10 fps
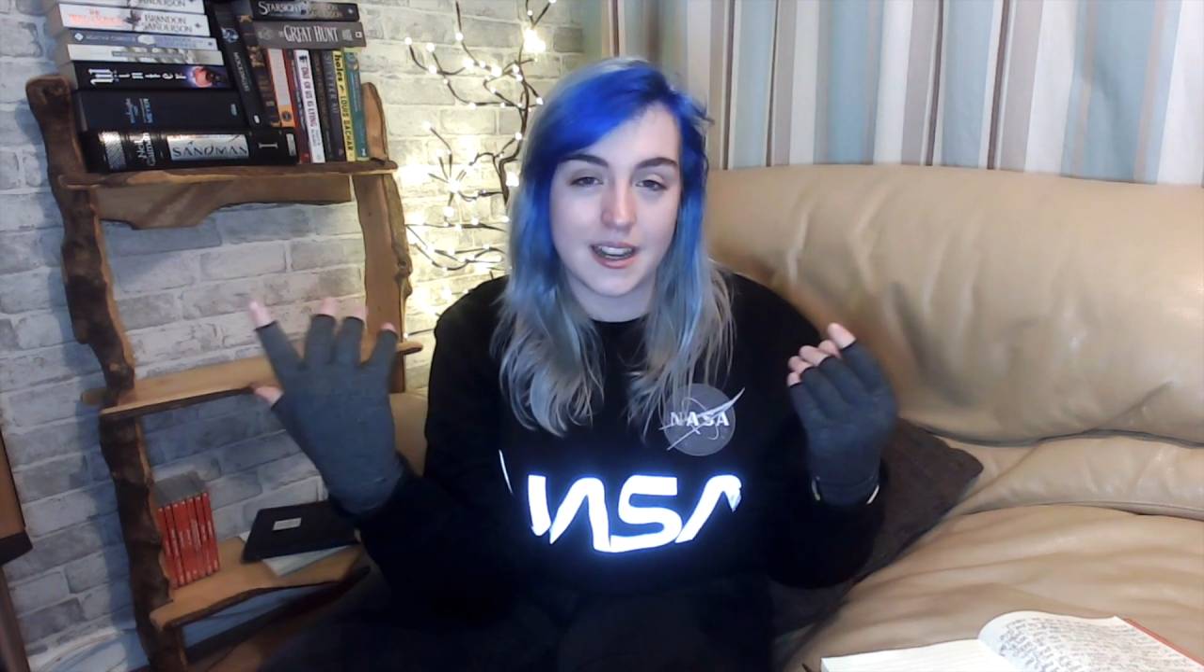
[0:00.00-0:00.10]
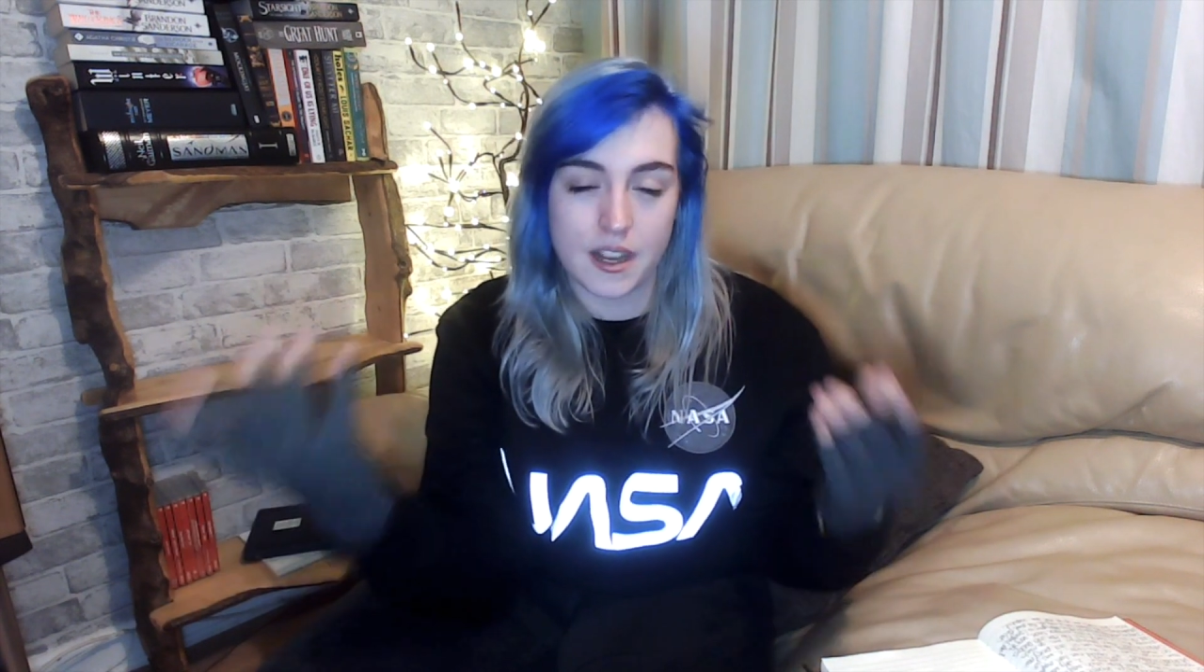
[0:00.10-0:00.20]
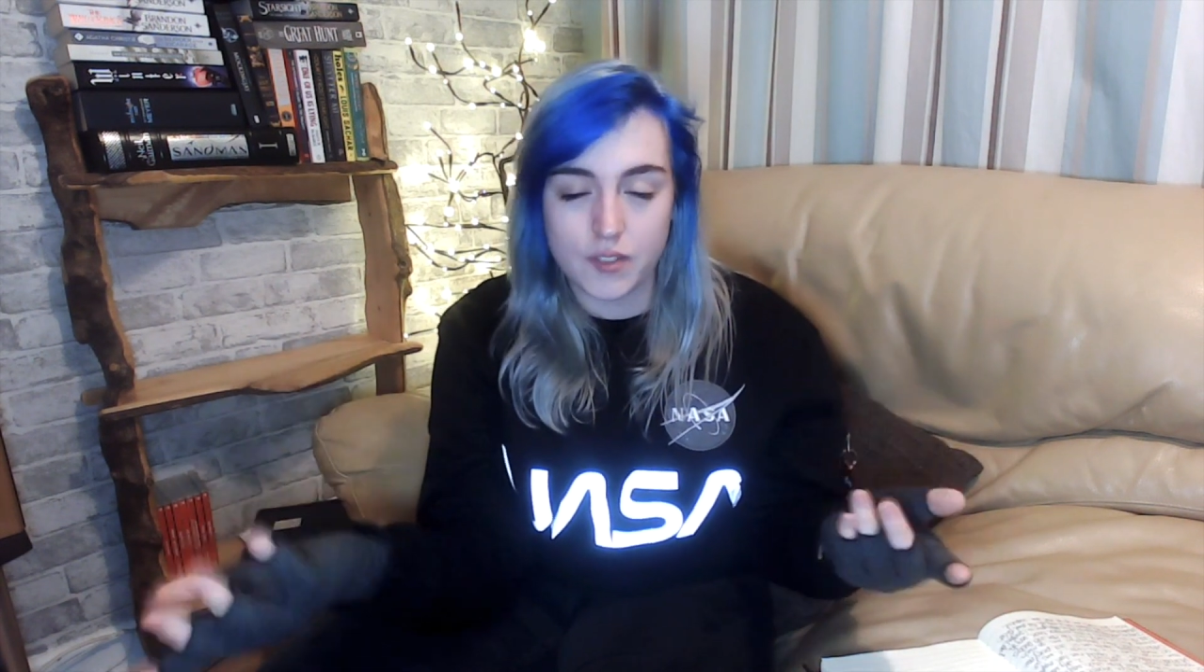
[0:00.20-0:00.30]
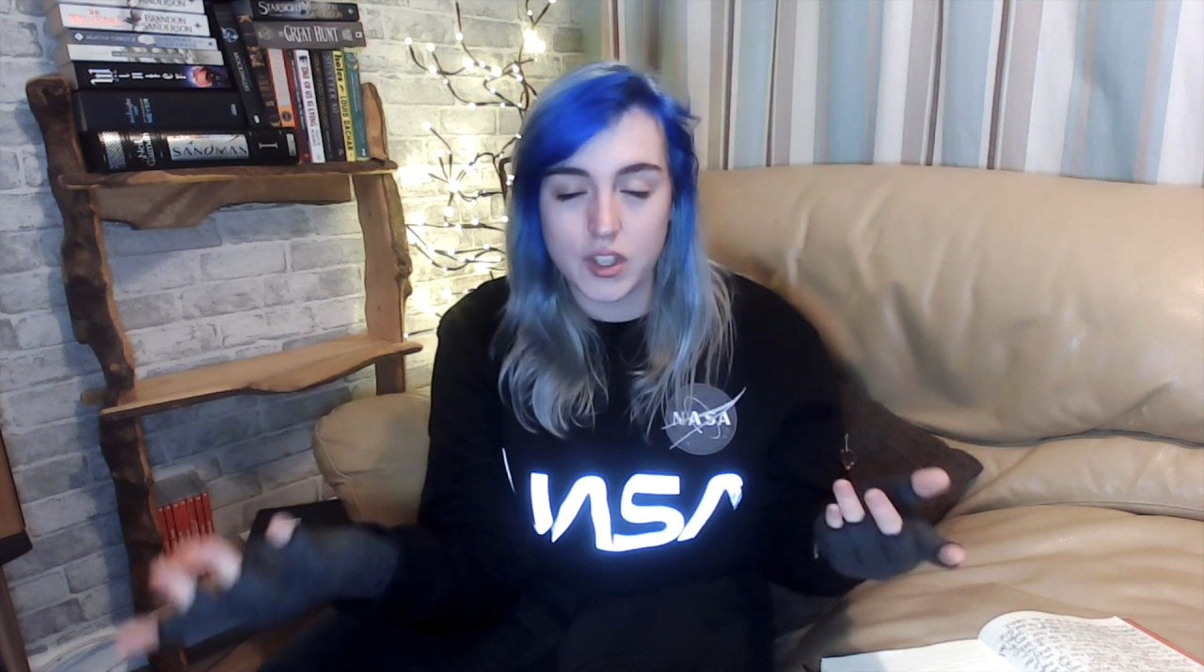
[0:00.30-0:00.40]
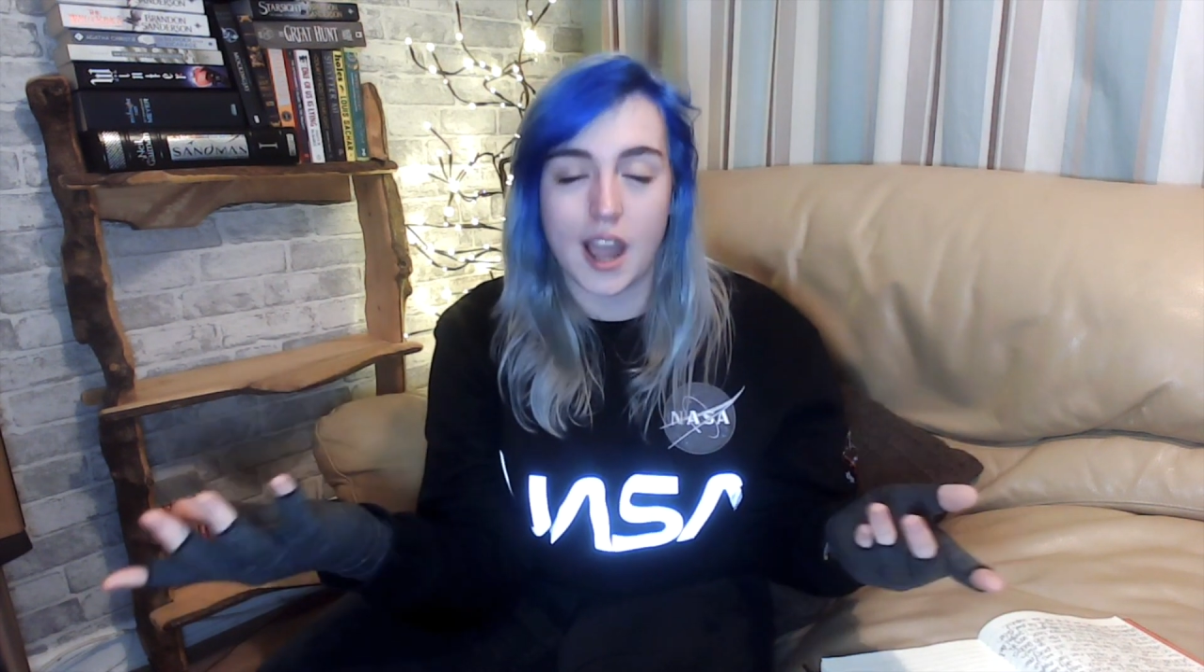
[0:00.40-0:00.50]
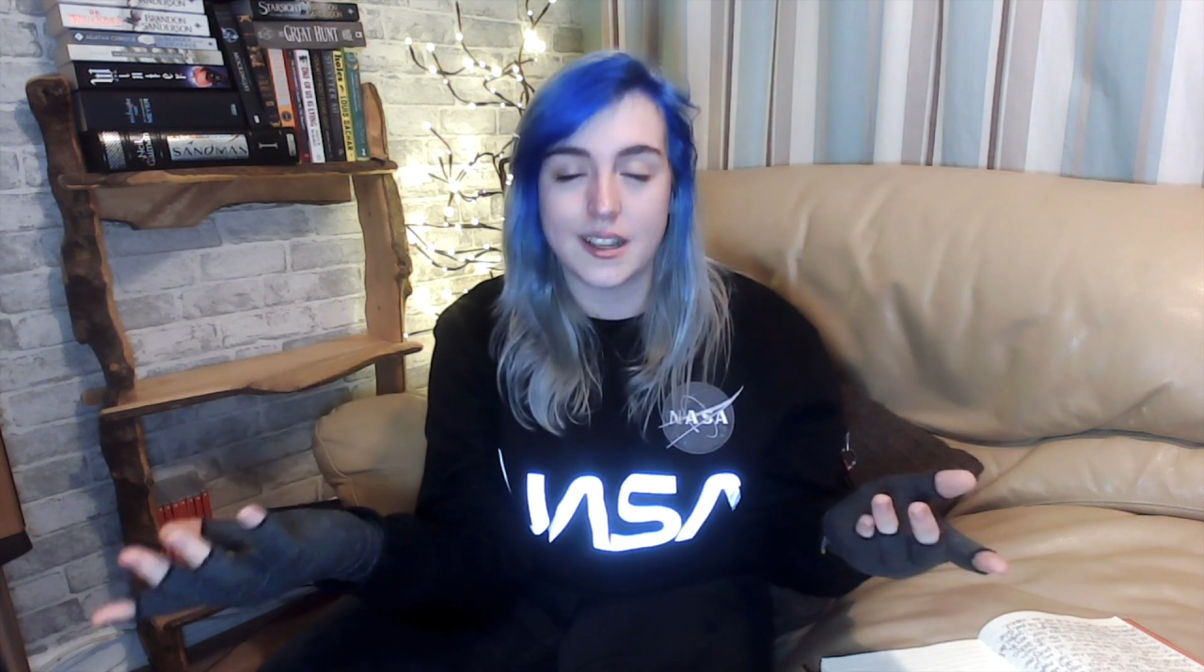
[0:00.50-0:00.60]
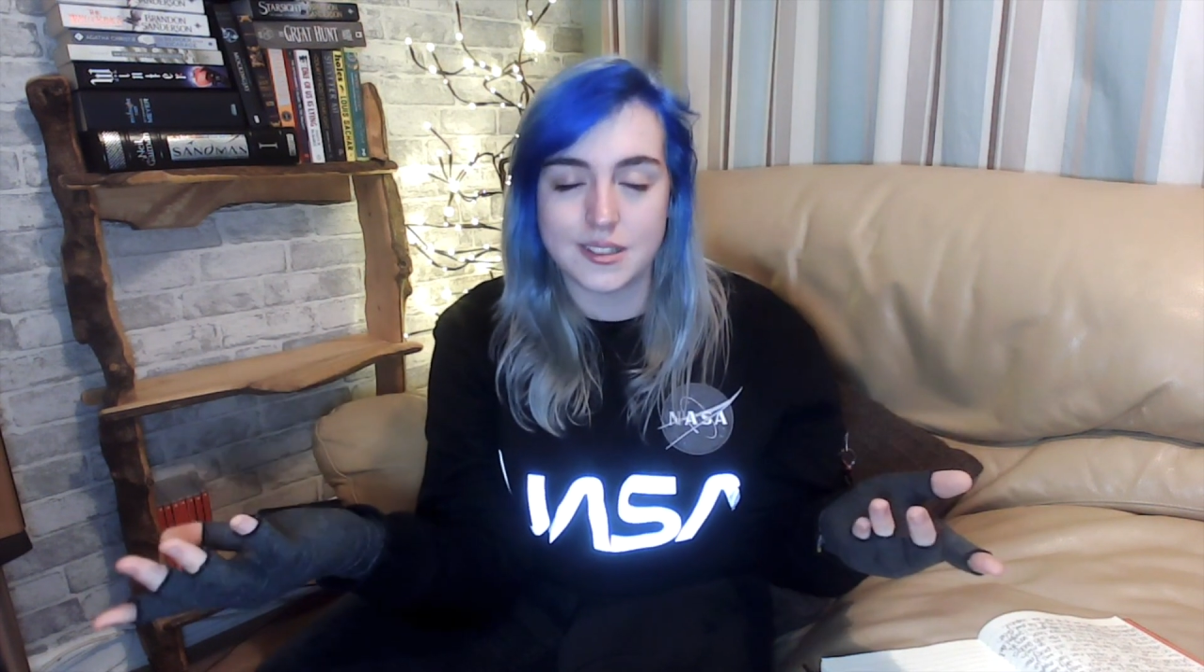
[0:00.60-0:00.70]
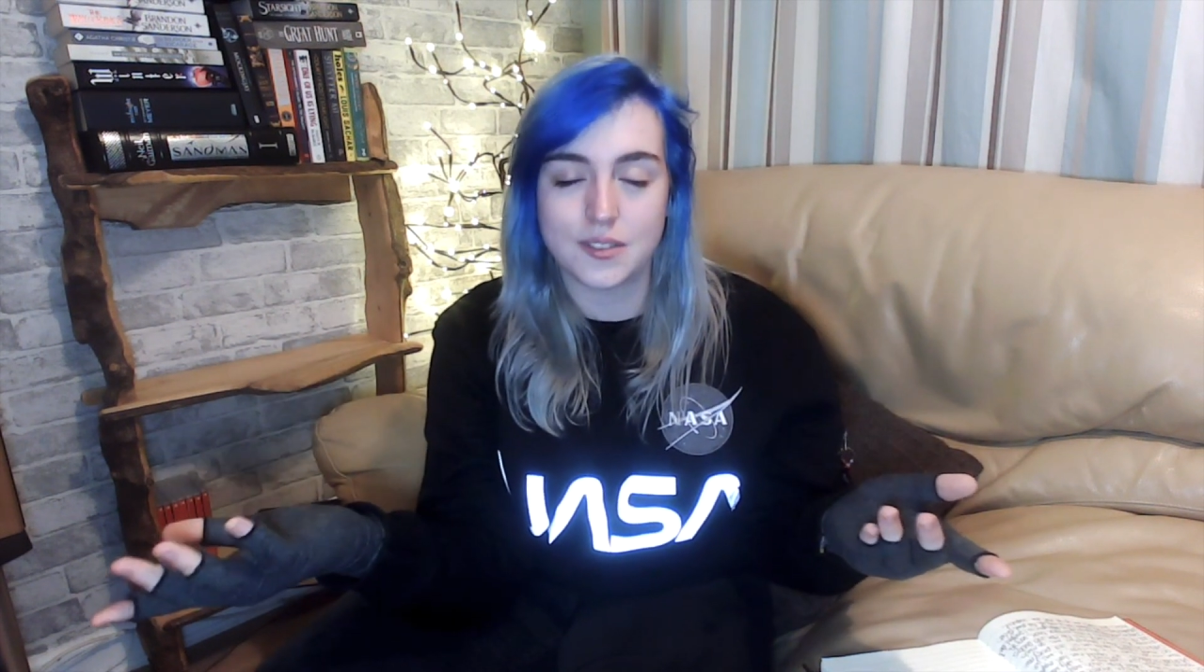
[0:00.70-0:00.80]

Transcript: love you guys'